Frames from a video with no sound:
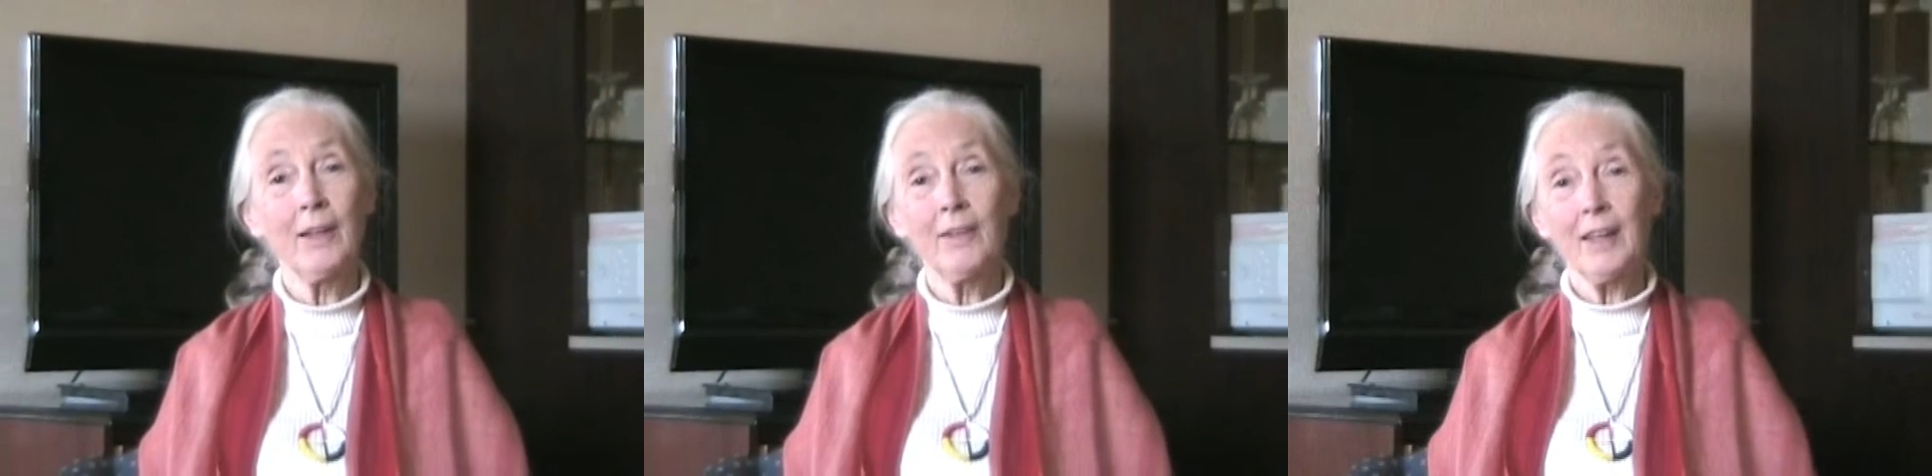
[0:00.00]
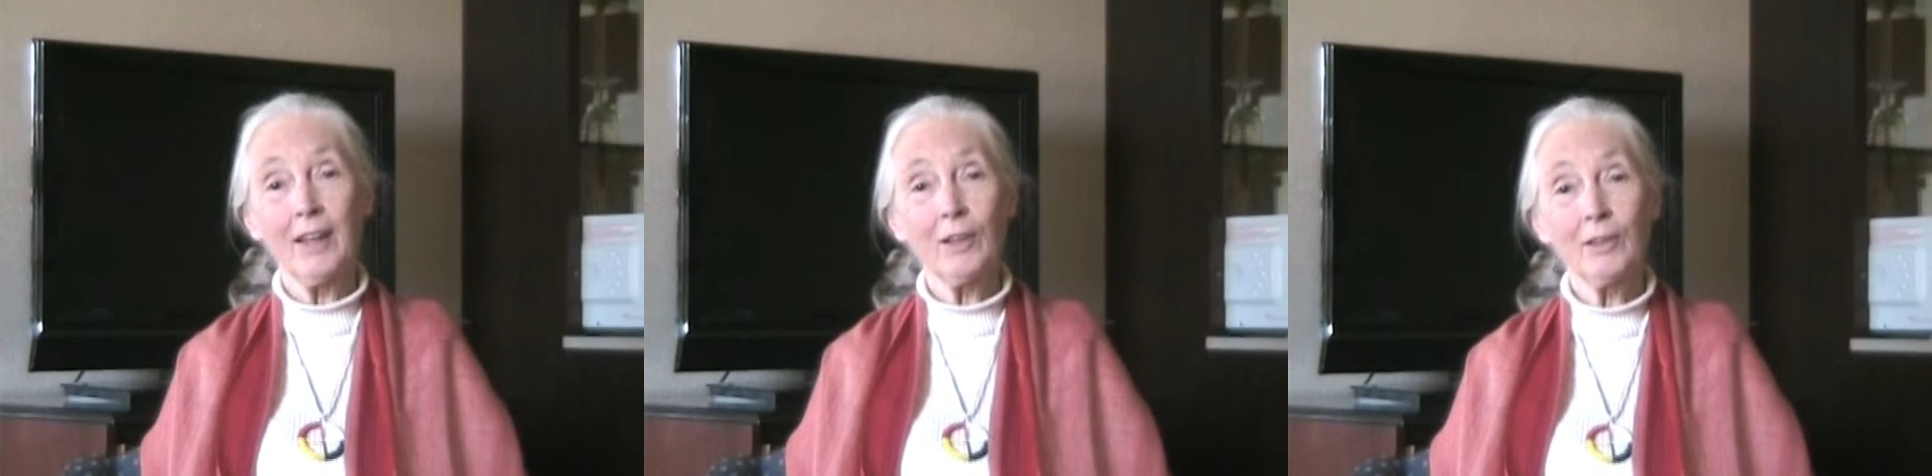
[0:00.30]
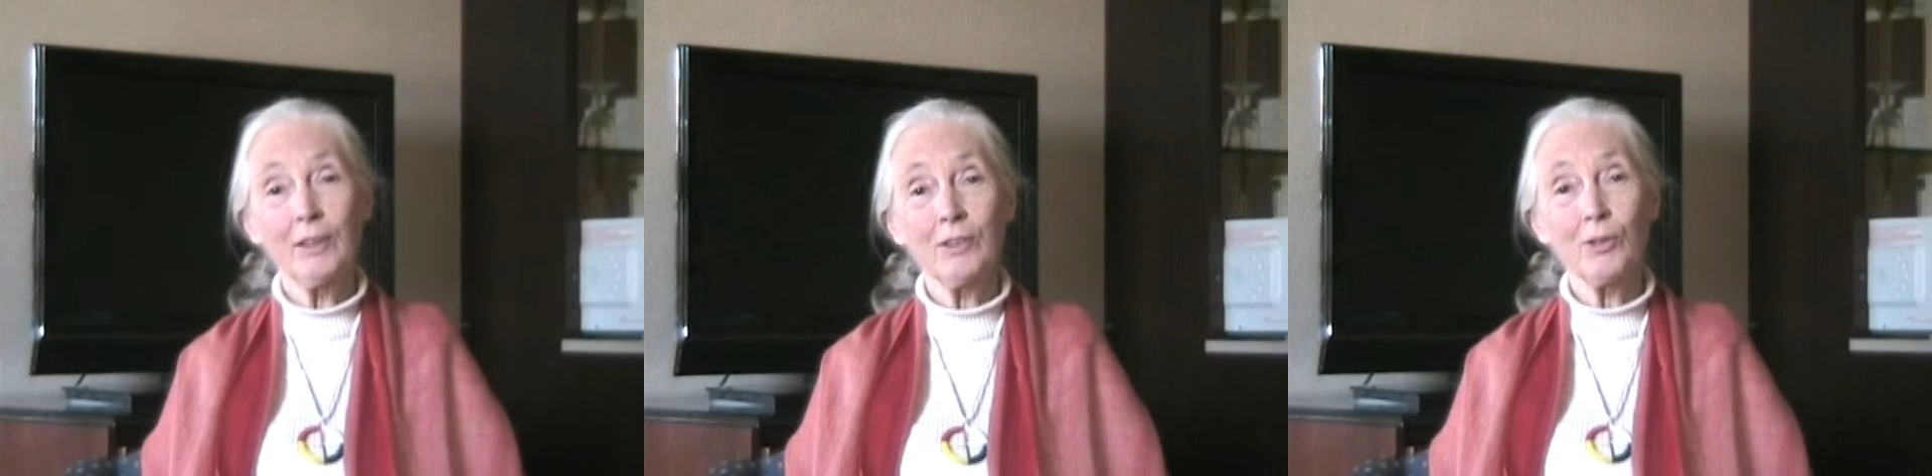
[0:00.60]
the
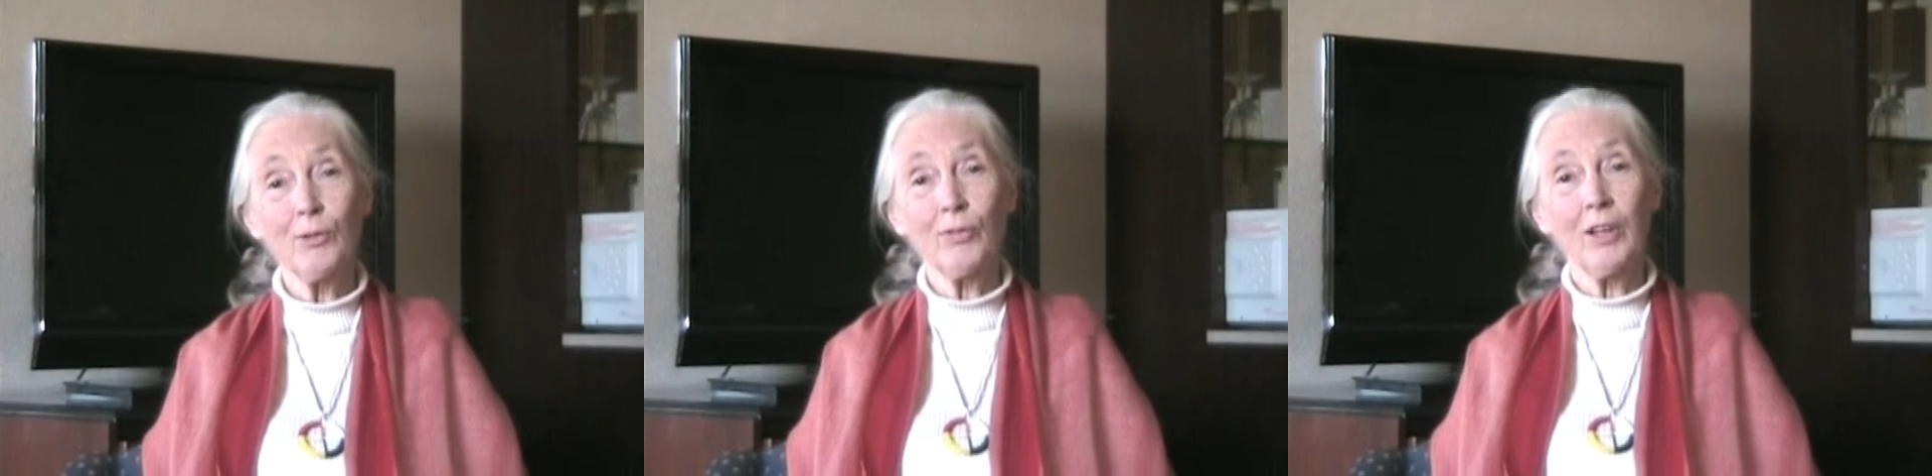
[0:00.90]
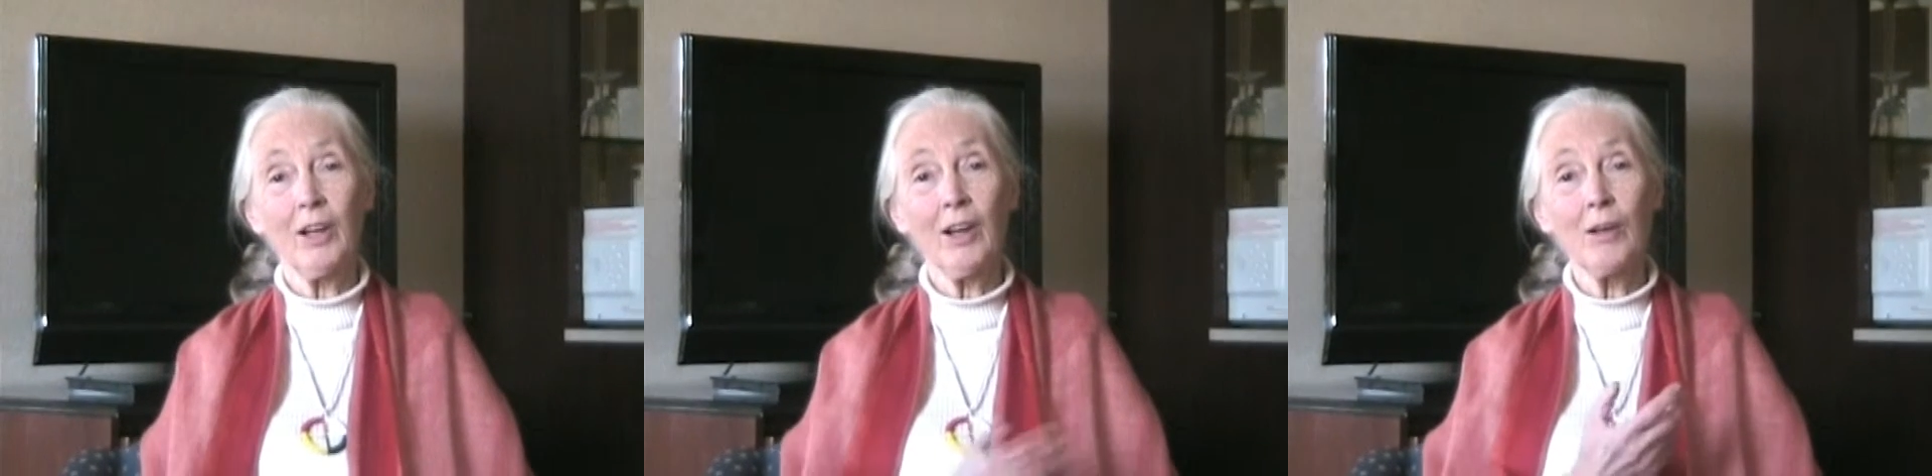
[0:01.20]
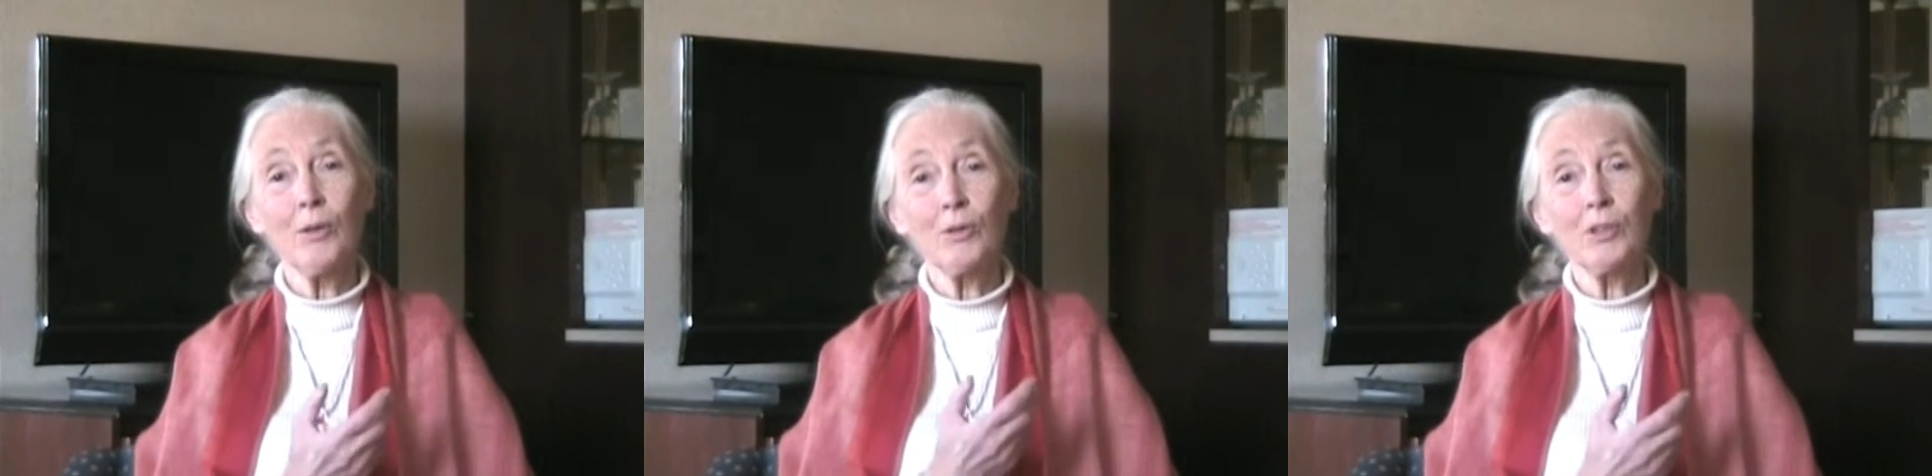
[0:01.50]
elders who've
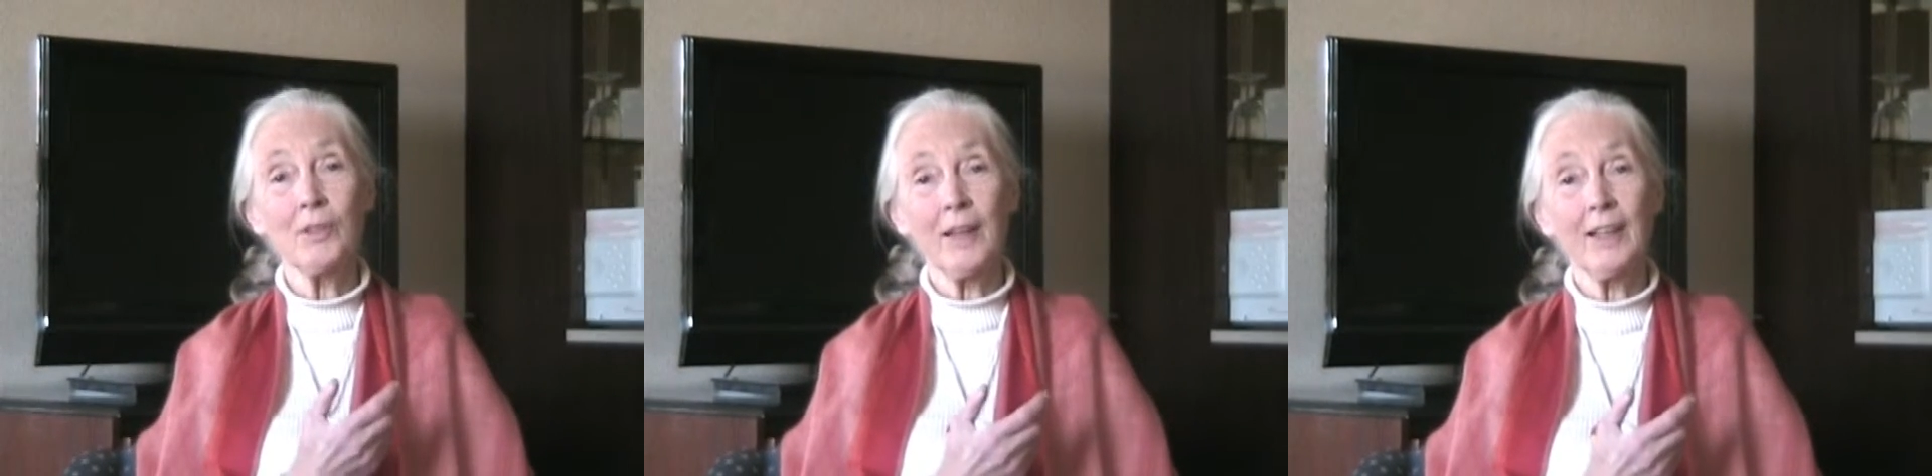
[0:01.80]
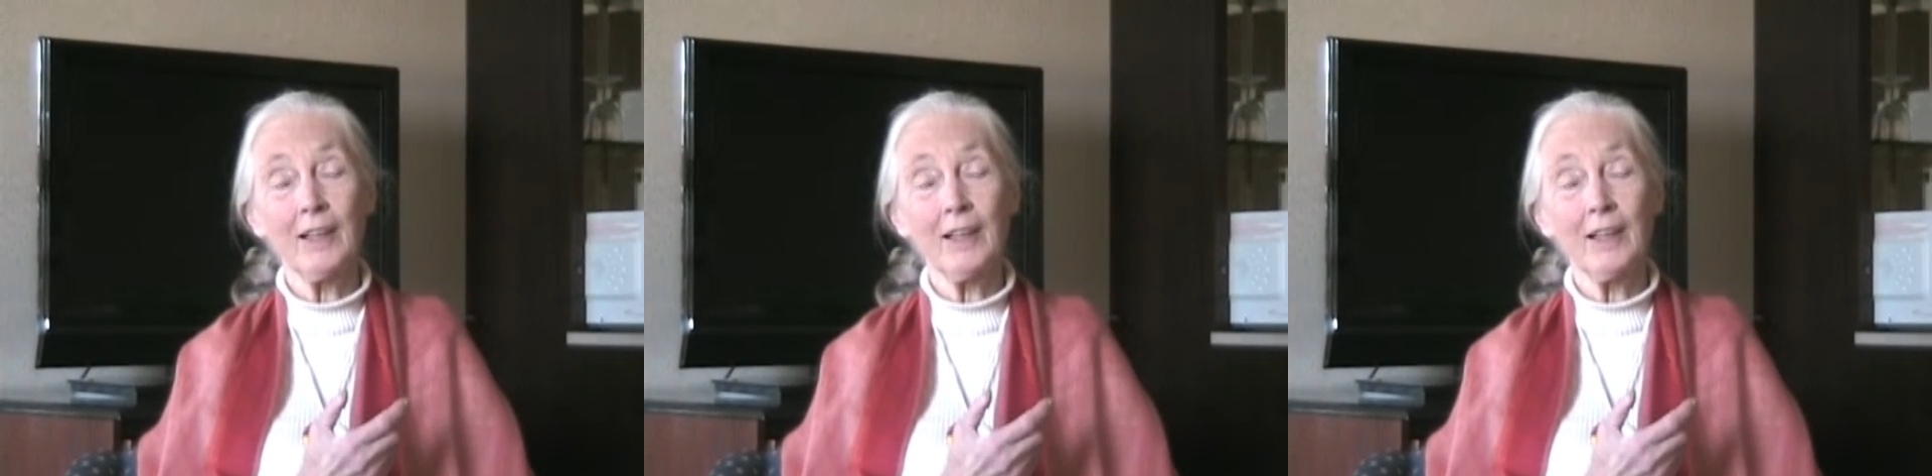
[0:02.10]
clung on to their